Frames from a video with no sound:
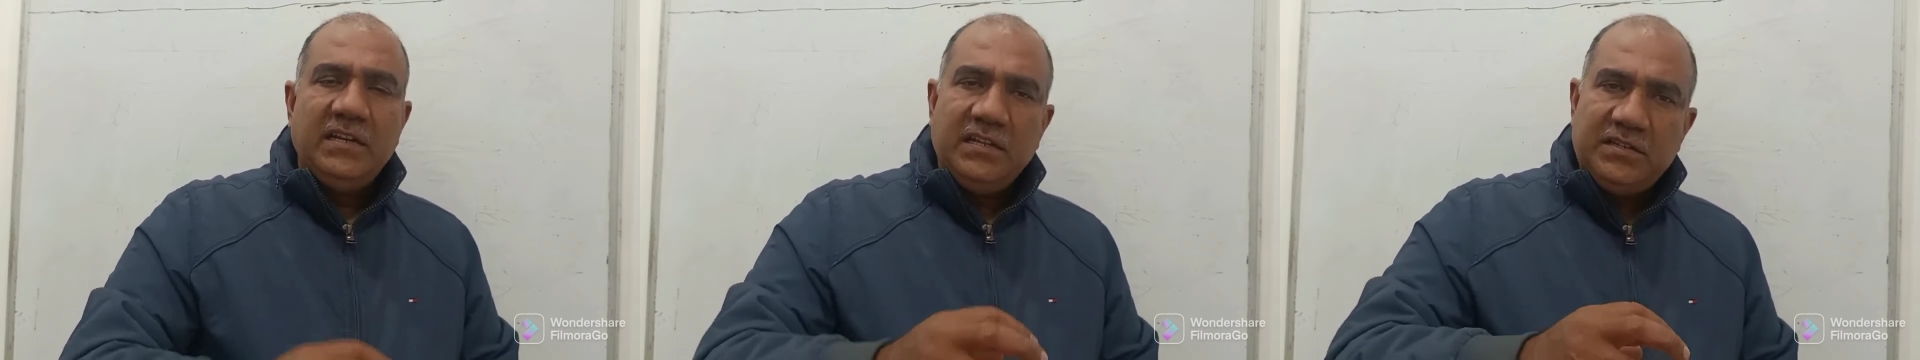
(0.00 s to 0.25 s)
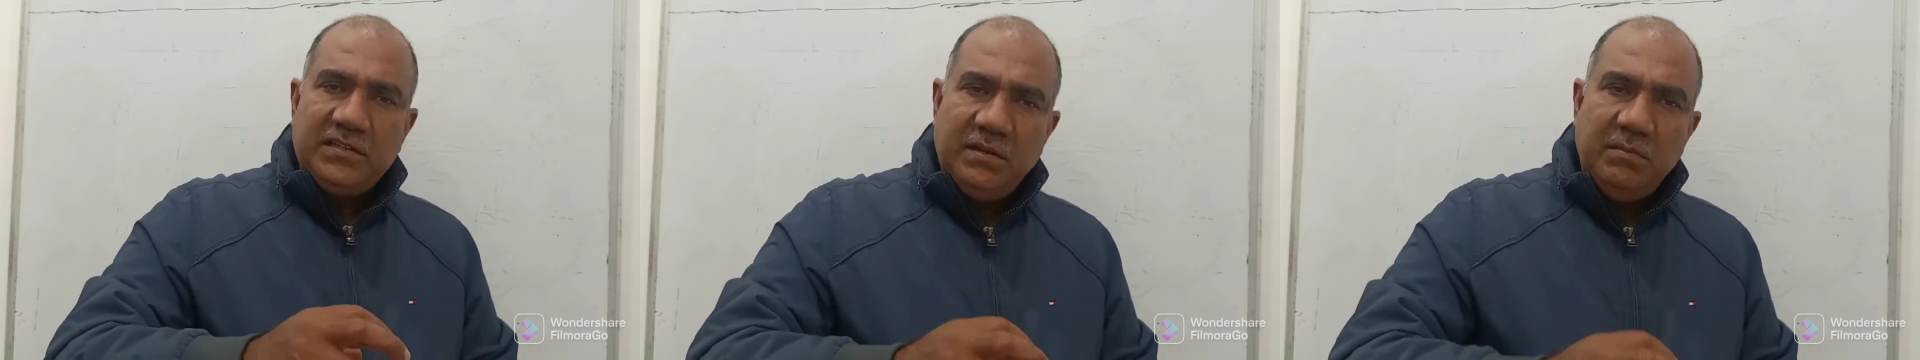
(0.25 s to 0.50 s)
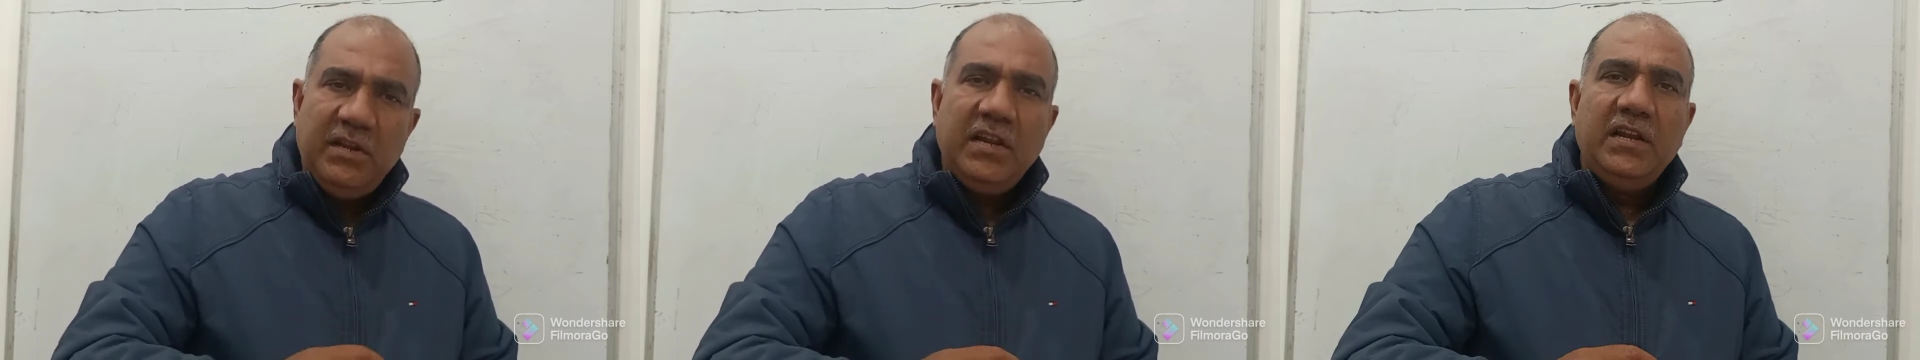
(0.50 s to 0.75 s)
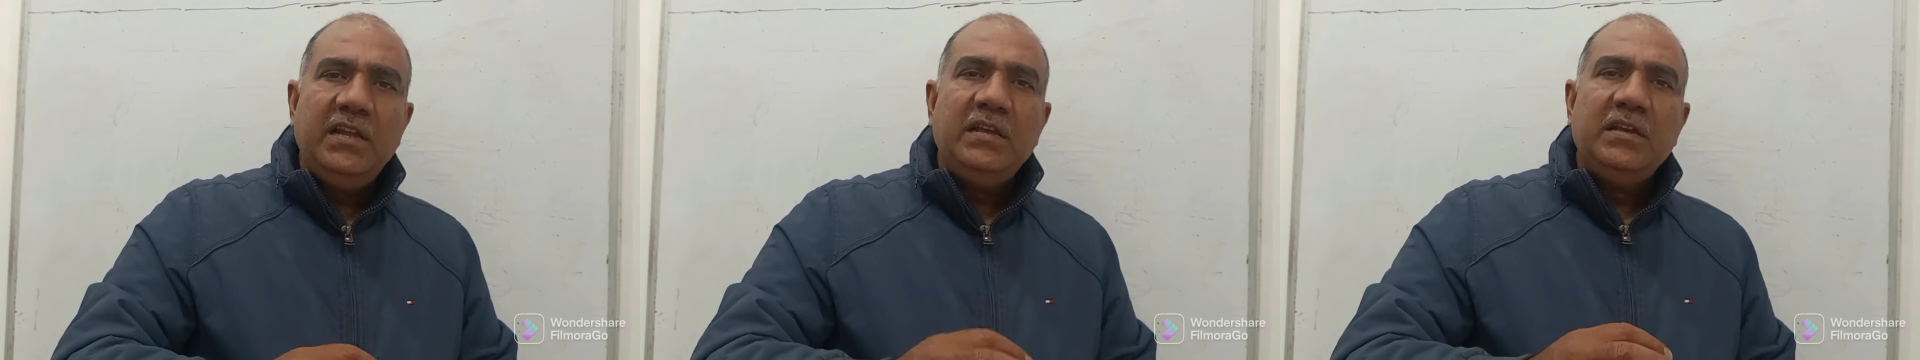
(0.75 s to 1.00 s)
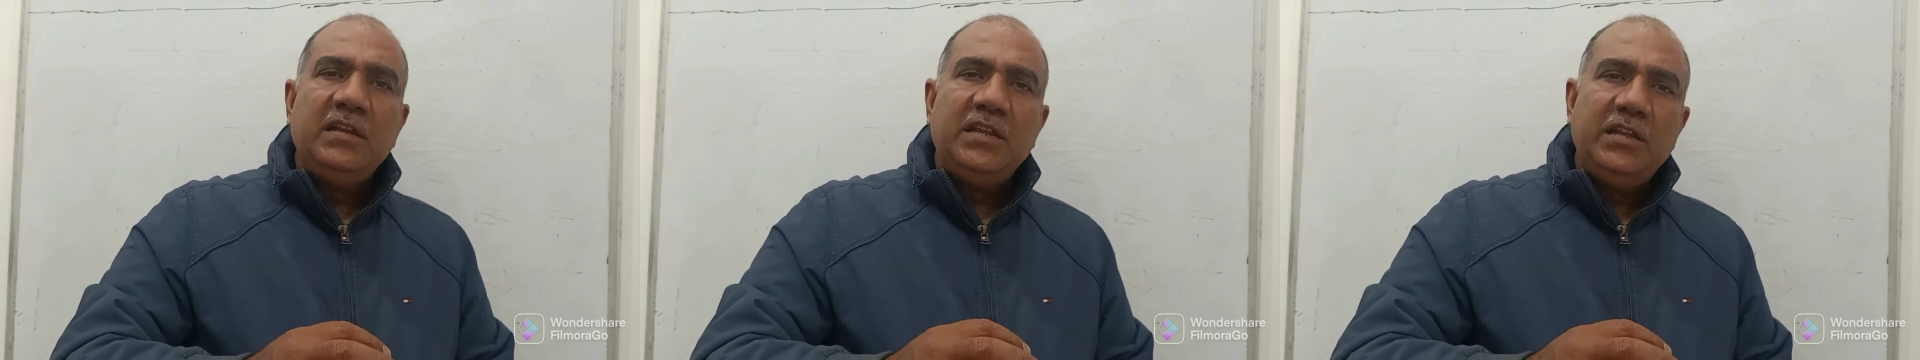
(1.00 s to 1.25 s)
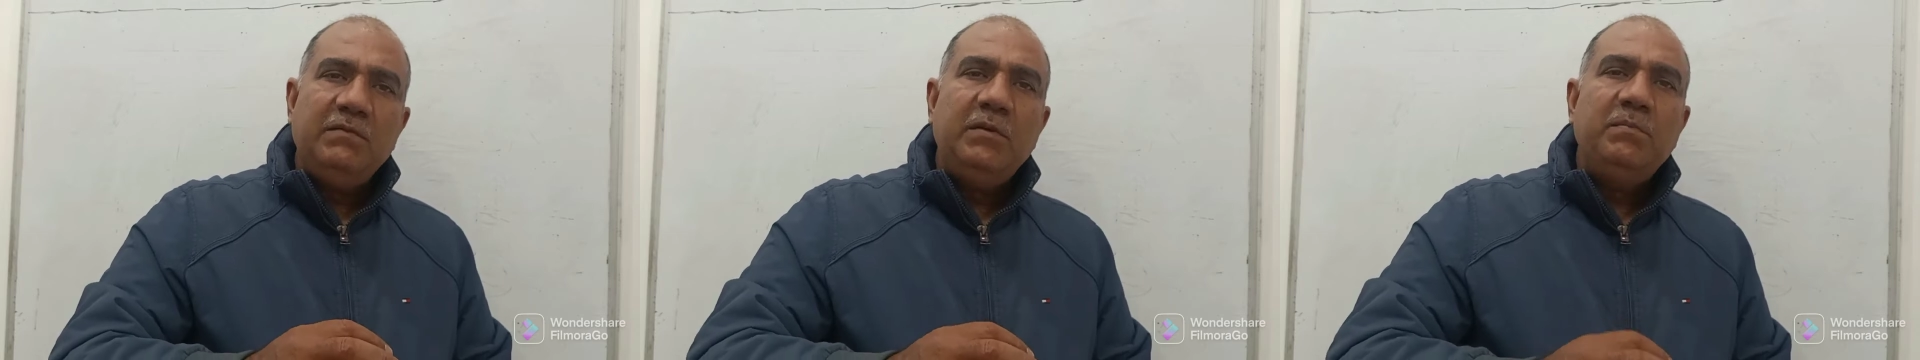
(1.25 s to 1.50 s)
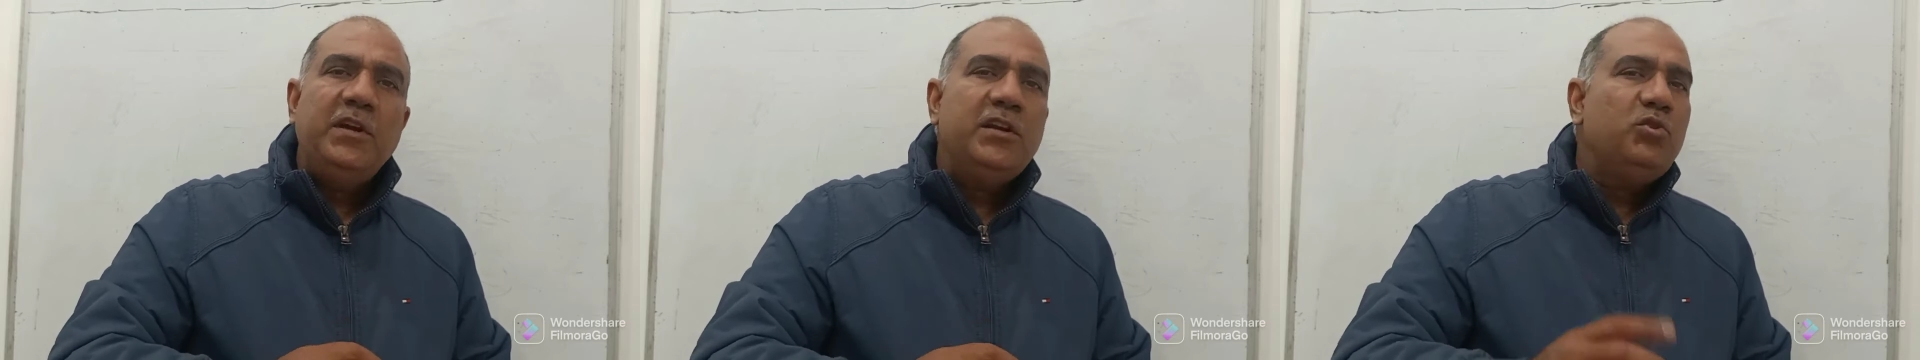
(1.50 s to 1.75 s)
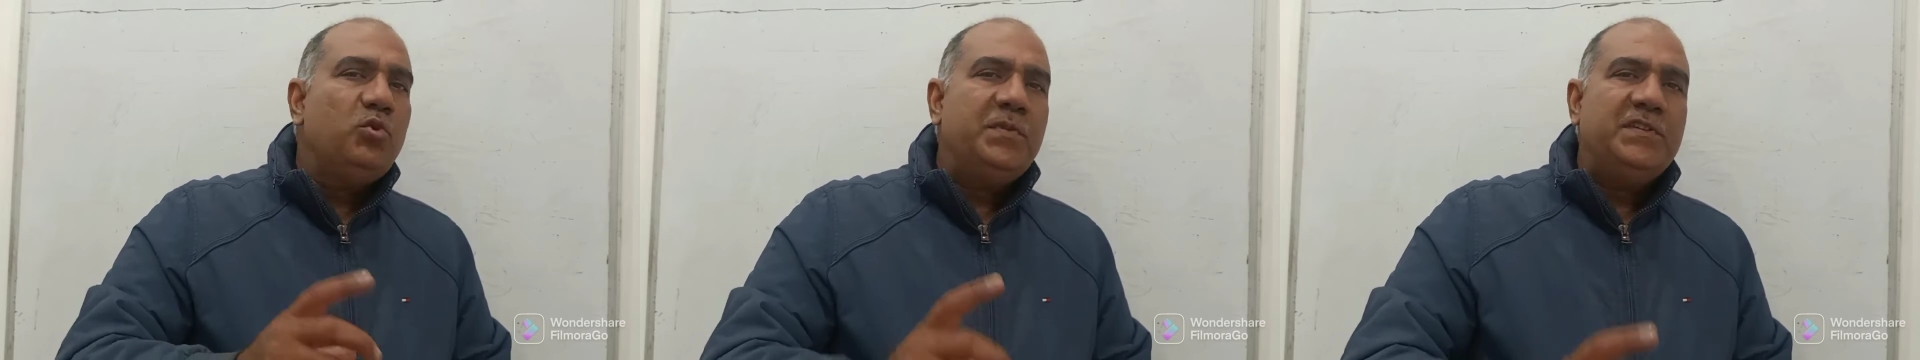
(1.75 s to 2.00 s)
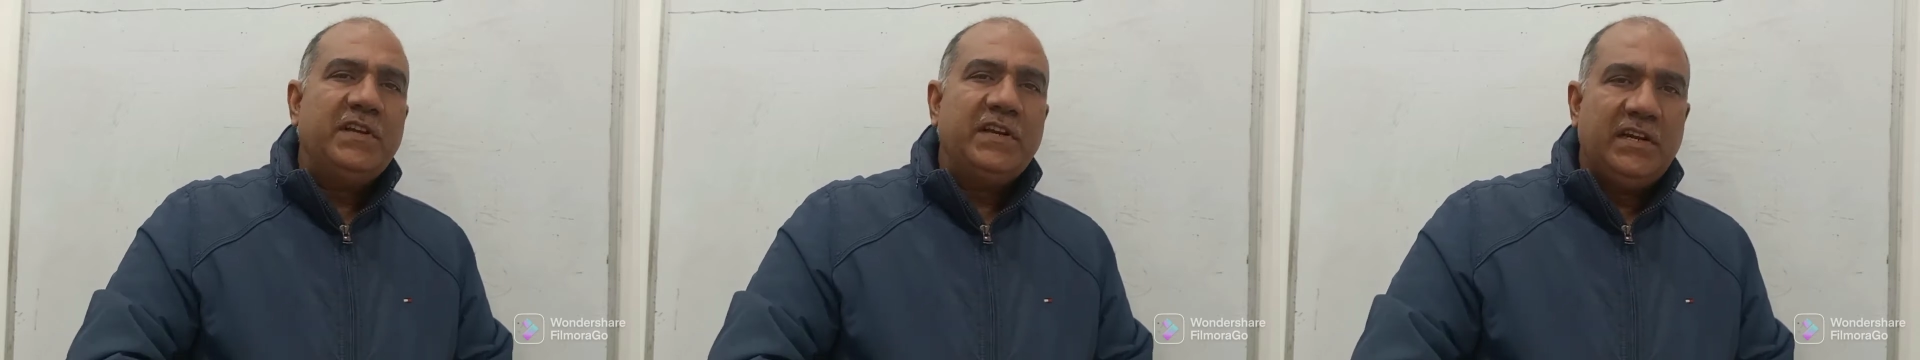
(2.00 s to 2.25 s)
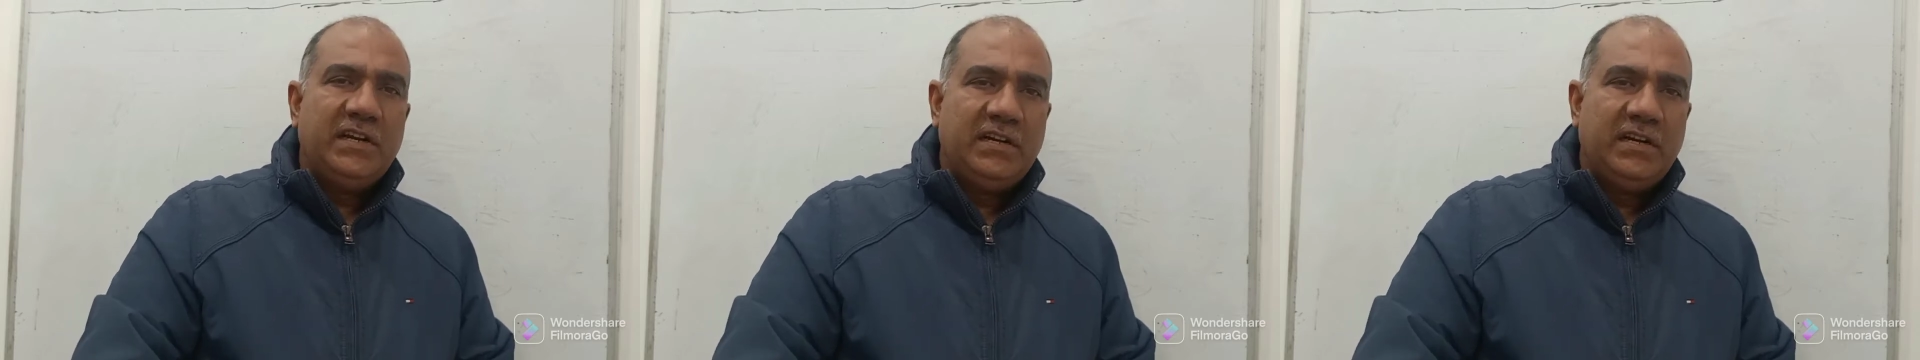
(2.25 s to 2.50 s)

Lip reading: Similarly, even blood group is a character,